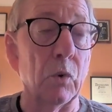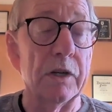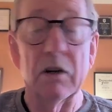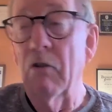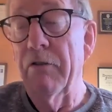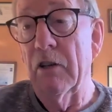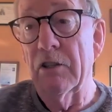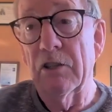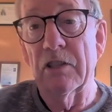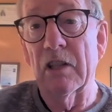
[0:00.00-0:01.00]
We know, for
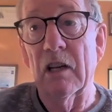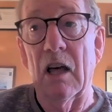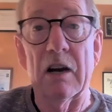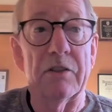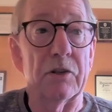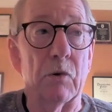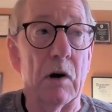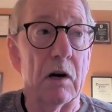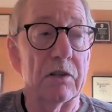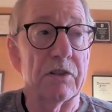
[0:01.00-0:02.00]
instance, that a lot of the
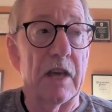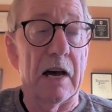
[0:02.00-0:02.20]
drugs